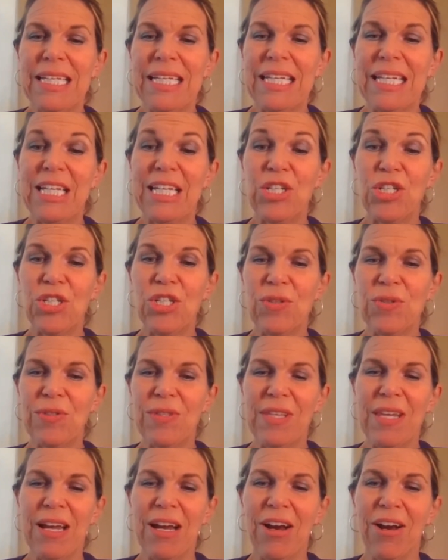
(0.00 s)
issues
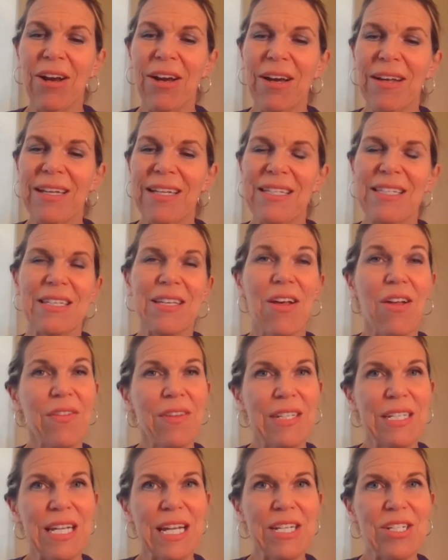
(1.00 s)
there. It's called the
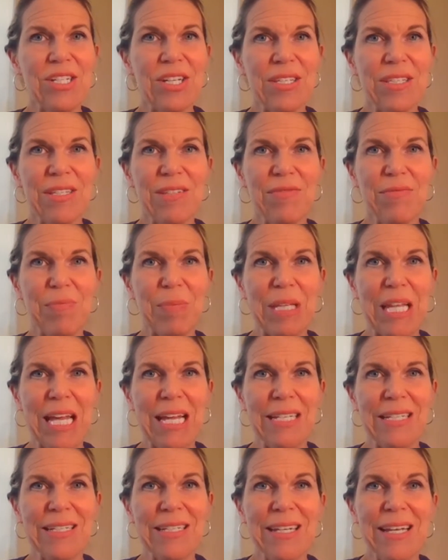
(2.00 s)
digestive
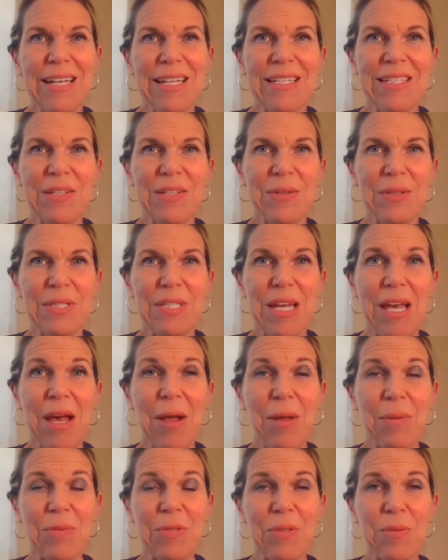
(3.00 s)
blend. So it
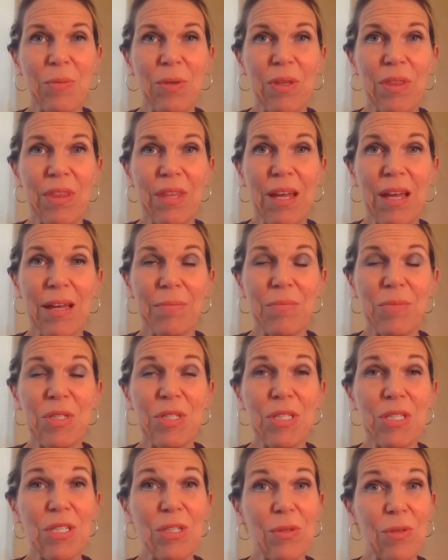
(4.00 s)
helps with
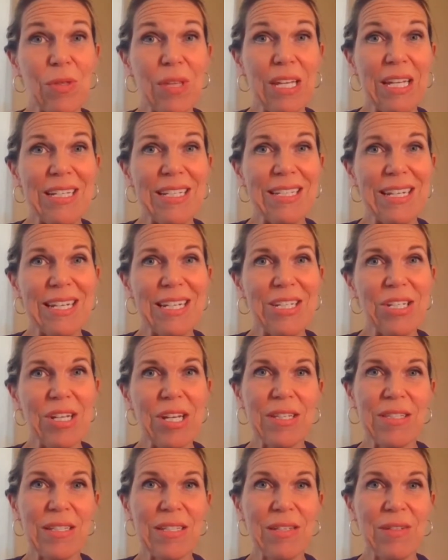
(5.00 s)
soothing
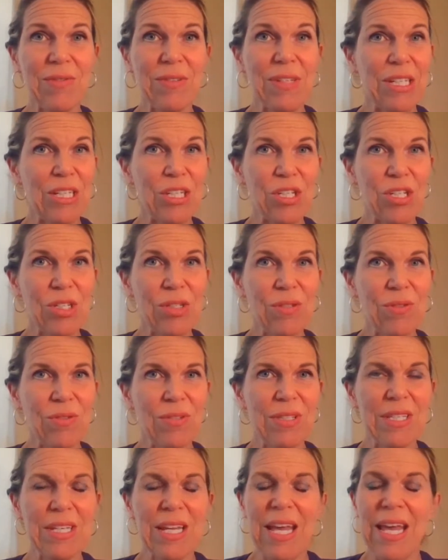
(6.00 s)
digestive
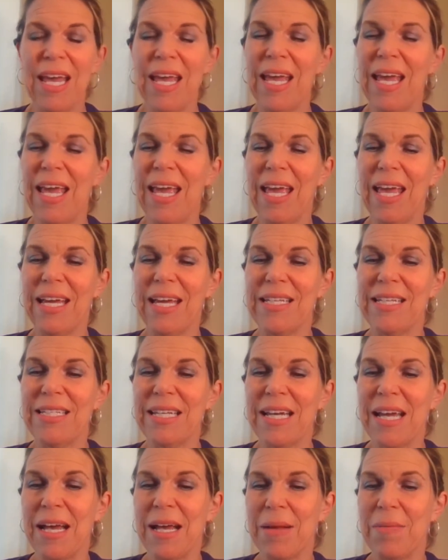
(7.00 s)
issues. And
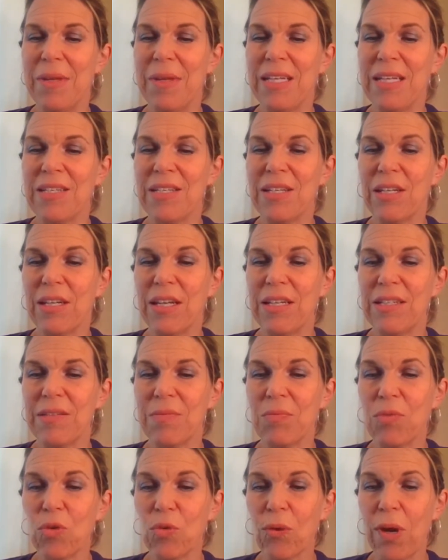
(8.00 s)
it's a
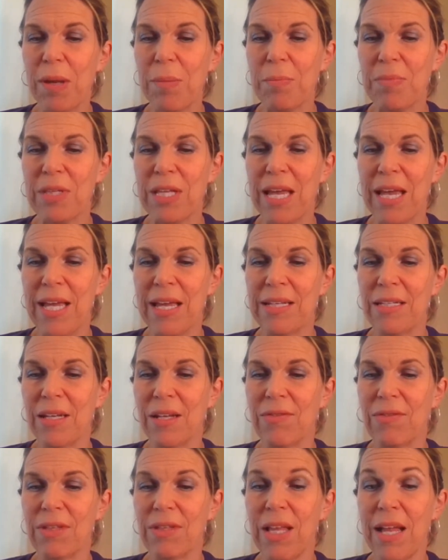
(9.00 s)
great blend
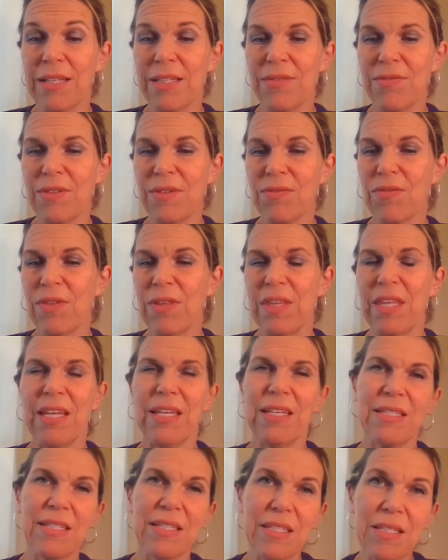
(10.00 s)
of lots of different
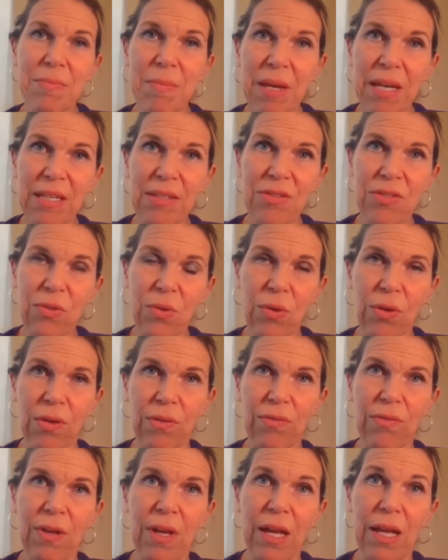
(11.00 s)
things. It smells sort
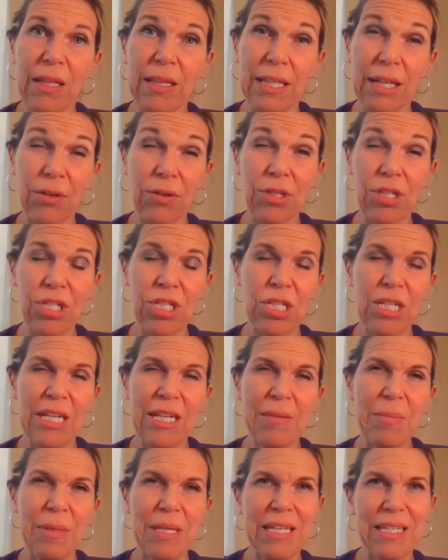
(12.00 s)
of
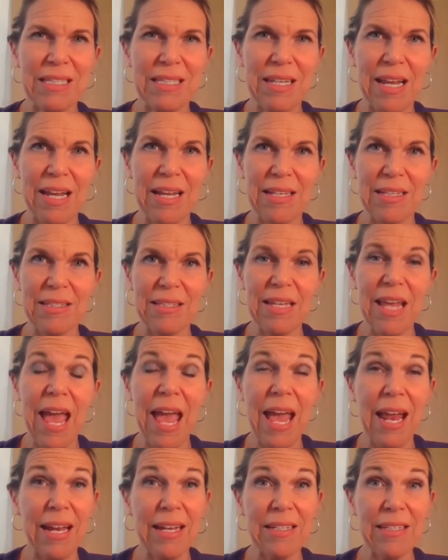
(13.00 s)
licorice-y because it has
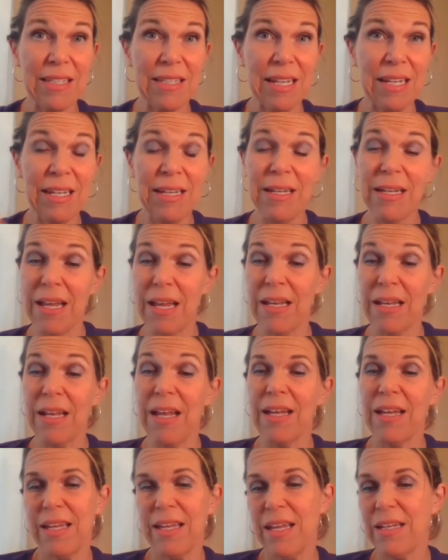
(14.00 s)
anise in it, and
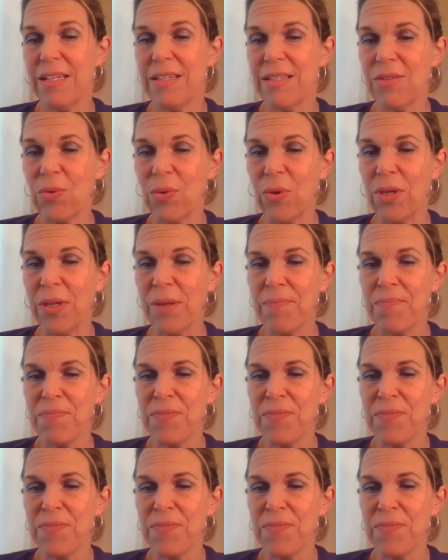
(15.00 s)
anise oil,